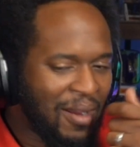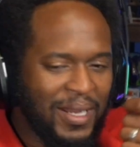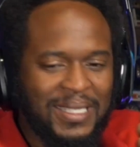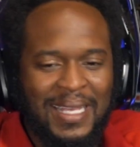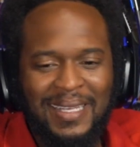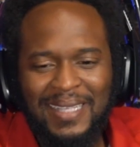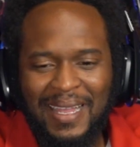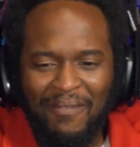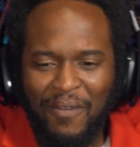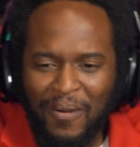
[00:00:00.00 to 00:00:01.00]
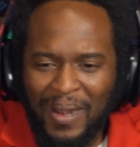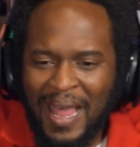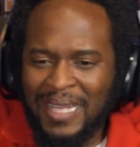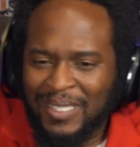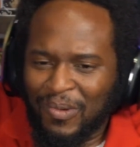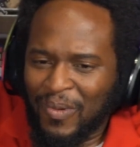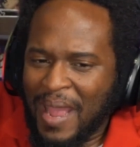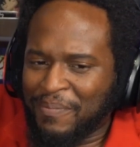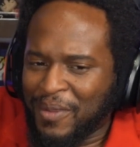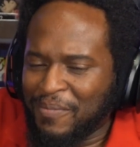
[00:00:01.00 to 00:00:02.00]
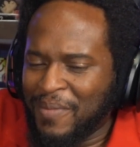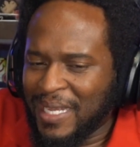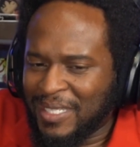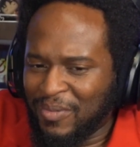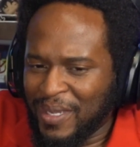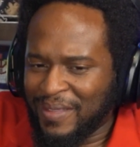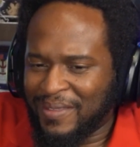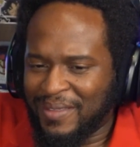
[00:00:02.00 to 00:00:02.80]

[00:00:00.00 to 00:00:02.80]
it sounds like a velociraptor mixed with